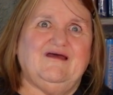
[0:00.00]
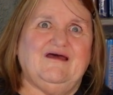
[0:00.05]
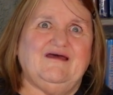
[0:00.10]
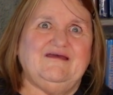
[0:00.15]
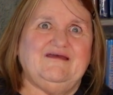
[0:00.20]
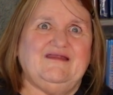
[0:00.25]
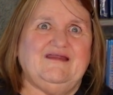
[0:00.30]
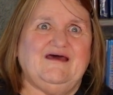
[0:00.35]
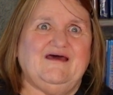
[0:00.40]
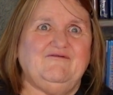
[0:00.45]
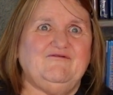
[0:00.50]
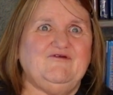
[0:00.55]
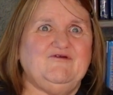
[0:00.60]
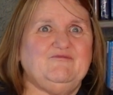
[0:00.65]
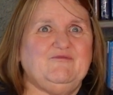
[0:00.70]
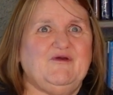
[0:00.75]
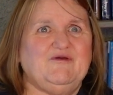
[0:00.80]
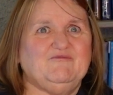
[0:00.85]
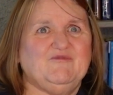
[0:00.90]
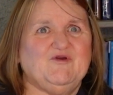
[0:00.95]
and I
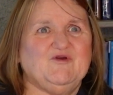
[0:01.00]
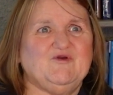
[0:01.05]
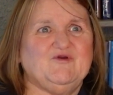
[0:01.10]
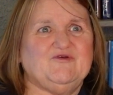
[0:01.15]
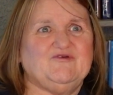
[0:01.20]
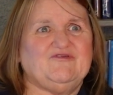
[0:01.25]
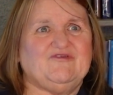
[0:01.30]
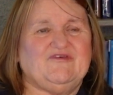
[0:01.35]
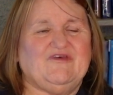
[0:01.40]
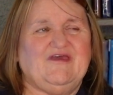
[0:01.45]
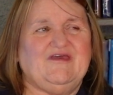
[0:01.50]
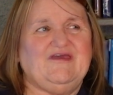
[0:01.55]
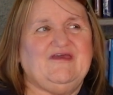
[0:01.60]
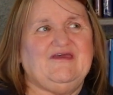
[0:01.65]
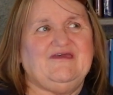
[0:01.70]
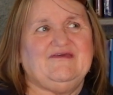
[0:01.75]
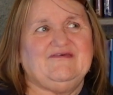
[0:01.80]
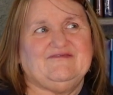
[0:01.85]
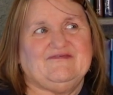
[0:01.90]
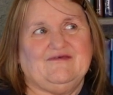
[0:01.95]
remember her
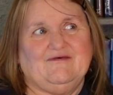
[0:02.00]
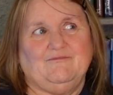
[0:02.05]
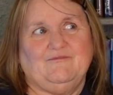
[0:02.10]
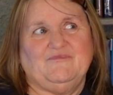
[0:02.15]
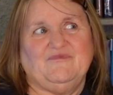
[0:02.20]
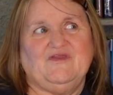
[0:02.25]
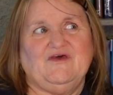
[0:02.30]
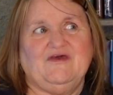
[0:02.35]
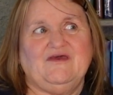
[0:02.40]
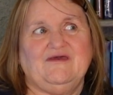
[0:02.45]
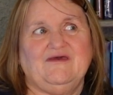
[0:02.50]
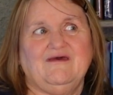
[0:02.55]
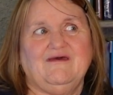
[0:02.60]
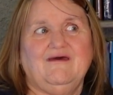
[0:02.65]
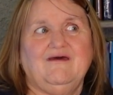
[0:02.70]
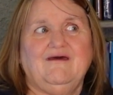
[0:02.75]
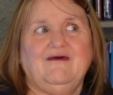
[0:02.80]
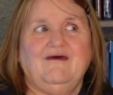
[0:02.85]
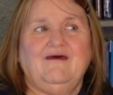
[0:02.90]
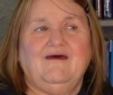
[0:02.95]
saying something,
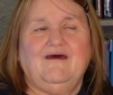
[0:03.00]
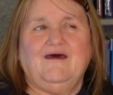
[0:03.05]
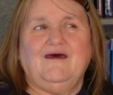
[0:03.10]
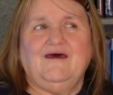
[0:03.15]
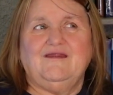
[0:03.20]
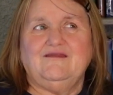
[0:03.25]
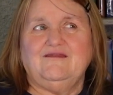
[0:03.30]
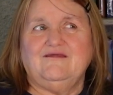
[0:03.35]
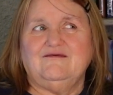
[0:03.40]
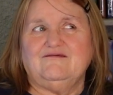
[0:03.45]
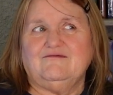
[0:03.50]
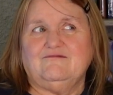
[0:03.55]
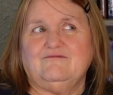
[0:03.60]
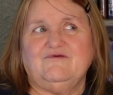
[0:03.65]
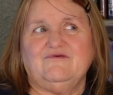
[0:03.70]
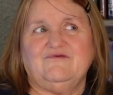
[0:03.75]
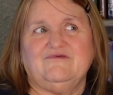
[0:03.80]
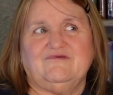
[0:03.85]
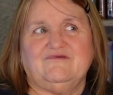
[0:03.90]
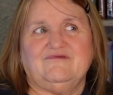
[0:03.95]
and this
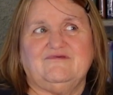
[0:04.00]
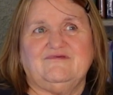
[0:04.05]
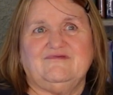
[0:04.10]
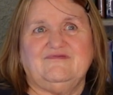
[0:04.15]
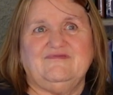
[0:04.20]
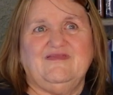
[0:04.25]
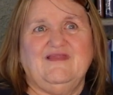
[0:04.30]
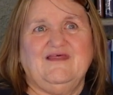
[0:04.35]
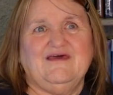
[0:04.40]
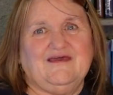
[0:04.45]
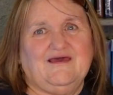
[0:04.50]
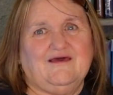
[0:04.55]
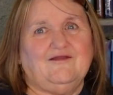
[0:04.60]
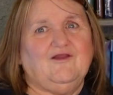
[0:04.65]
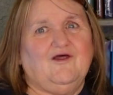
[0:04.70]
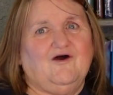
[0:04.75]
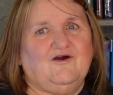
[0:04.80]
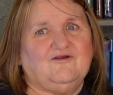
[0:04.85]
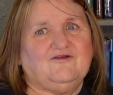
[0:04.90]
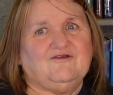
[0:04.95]
was like a
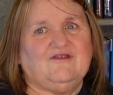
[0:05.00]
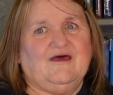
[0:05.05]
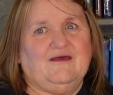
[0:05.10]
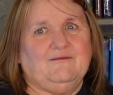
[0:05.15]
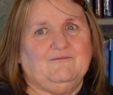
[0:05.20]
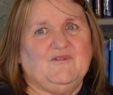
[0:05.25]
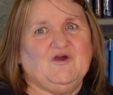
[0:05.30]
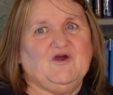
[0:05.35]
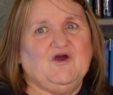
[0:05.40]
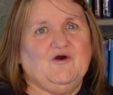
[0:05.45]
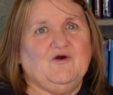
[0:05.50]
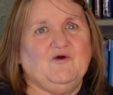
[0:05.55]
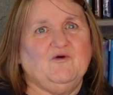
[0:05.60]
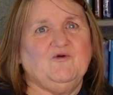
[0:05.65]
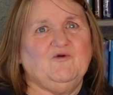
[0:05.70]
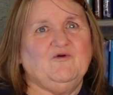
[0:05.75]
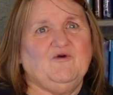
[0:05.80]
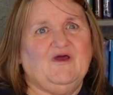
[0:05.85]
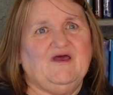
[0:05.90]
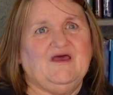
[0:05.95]
long time
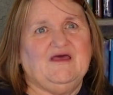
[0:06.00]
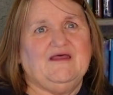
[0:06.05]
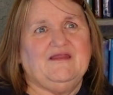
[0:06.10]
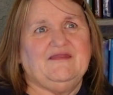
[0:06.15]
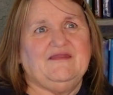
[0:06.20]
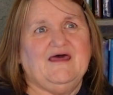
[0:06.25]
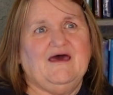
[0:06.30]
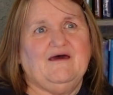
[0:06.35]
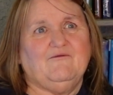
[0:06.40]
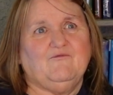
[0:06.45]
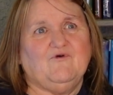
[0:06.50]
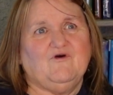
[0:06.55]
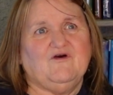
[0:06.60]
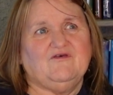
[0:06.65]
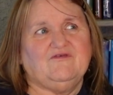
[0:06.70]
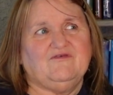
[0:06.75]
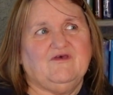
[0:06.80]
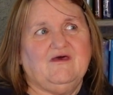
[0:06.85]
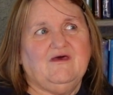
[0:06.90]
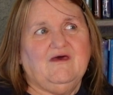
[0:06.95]
ago, and that
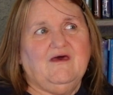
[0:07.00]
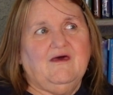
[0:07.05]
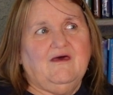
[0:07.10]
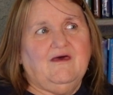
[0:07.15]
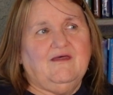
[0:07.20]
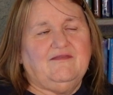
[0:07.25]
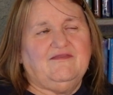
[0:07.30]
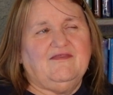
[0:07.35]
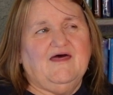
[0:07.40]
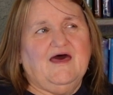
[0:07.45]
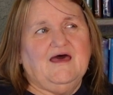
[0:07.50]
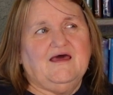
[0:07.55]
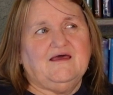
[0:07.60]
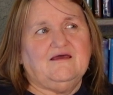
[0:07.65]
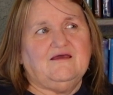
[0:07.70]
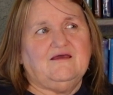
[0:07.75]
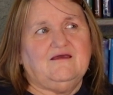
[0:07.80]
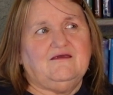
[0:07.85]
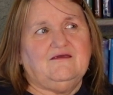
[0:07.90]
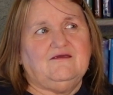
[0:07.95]
was that
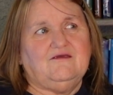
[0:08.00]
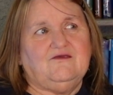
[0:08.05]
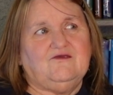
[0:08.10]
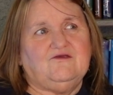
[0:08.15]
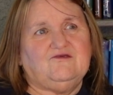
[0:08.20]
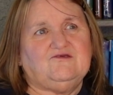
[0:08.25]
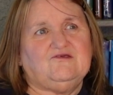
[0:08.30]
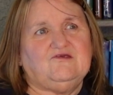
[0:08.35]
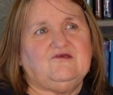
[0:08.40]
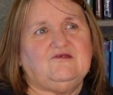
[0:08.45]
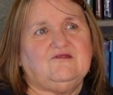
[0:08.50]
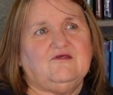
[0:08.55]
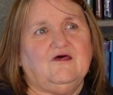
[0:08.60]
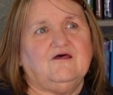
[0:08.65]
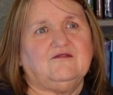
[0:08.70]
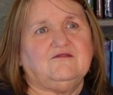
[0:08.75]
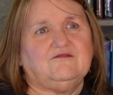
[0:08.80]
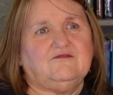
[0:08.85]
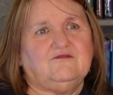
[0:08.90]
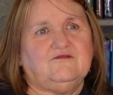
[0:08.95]
she
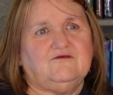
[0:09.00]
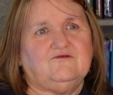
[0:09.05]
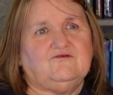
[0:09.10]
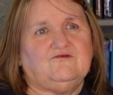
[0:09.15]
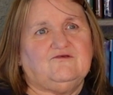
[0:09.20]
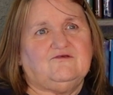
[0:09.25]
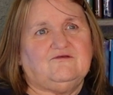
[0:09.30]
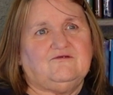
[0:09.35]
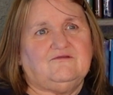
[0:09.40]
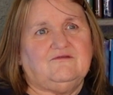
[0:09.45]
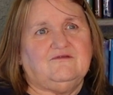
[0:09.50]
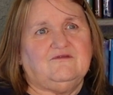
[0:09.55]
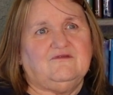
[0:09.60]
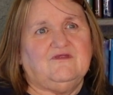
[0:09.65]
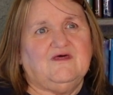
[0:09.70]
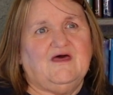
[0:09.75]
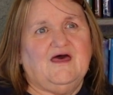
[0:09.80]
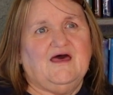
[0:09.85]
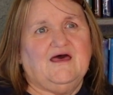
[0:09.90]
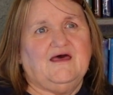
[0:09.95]
thought
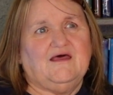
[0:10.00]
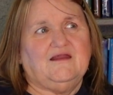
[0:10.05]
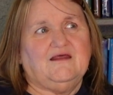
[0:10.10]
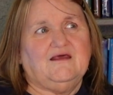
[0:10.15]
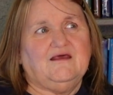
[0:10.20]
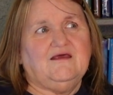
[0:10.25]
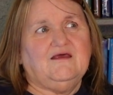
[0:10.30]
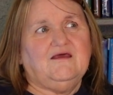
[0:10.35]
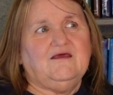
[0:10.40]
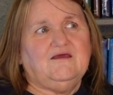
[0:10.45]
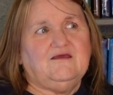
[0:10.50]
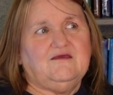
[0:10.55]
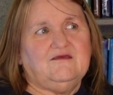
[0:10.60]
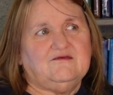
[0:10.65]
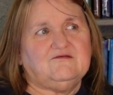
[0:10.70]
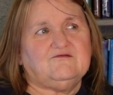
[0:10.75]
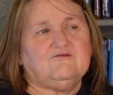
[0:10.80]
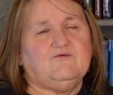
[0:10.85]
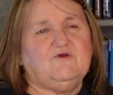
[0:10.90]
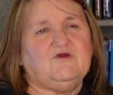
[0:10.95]
that
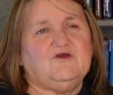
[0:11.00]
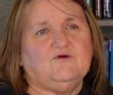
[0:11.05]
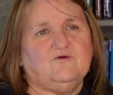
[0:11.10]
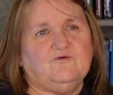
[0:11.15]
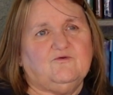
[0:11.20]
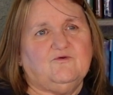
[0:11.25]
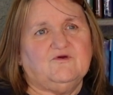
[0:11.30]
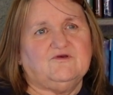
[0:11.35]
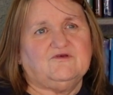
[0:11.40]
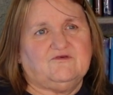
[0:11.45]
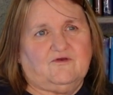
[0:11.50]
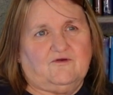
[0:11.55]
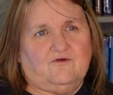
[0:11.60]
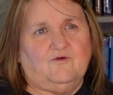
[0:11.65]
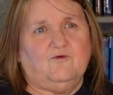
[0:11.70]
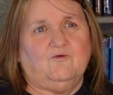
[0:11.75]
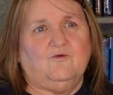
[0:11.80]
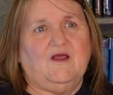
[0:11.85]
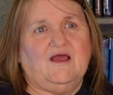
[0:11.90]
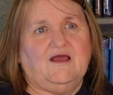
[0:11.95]
Israel was
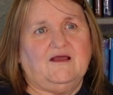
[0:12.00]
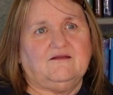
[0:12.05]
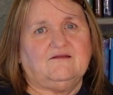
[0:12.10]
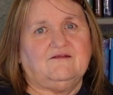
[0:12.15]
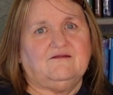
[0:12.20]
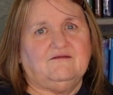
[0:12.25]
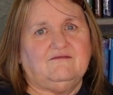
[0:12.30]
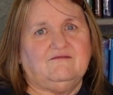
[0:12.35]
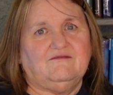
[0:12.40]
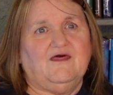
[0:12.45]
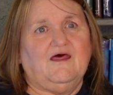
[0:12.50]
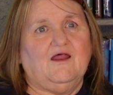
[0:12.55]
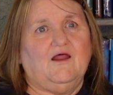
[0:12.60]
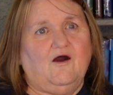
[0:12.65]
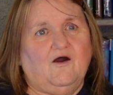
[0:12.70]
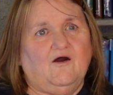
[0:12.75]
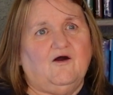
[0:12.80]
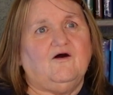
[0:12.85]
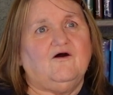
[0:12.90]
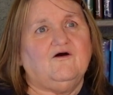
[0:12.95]
correct,
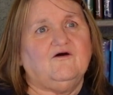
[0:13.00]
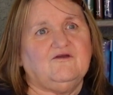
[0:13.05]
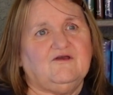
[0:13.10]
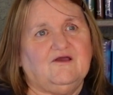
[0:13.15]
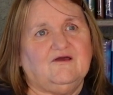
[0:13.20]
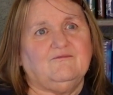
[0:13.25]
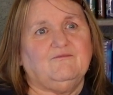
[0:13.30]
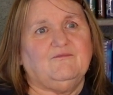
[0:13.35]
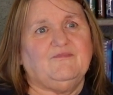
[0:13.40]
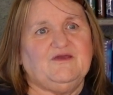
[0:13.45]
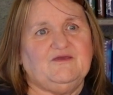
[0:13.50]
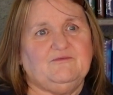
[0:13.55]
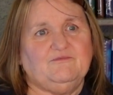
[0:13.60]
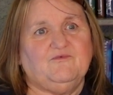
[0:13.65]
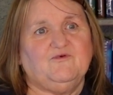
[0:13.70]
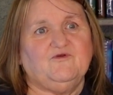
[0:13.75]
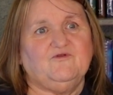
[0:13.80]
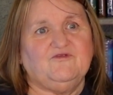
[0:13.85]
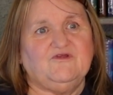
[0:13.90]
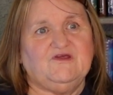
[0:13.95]
that all young
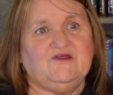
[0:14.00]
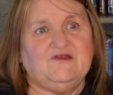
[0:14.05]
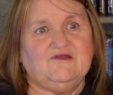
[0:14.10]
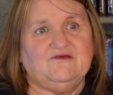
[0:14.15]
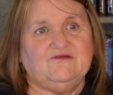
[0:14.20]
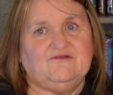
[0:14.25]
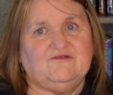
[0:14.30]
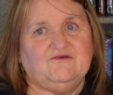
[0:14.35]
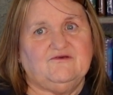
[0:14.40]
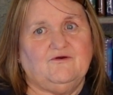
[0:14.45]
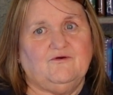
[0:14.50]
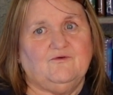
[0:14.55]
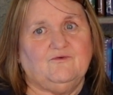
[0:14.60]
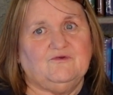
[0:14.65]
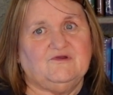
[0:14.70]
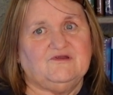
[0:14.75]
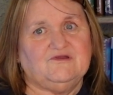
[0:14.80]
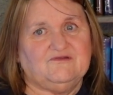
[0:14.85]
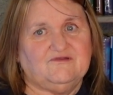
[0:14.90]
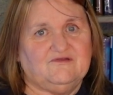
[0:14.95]
people needed to go
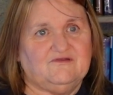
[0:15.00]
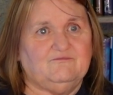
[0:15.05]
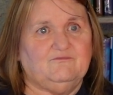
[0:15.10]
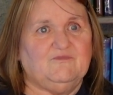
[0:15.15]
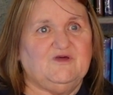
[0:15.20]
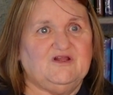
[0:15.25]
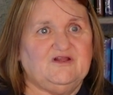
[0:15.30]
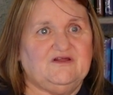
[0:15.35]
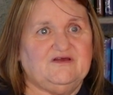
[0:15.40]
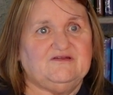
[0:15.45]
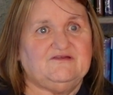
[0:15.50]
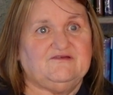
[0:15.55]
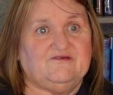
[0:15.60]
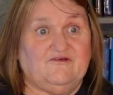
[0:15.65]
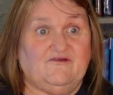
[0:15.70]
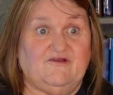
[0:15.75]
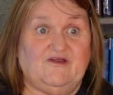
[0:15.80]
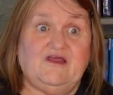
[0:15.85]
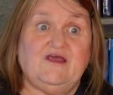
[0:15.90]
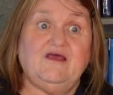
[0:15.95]
into the
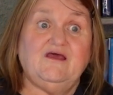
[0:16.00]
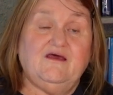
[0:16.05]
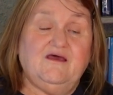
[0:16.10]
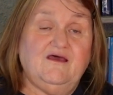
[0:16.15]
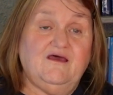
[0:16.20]
military.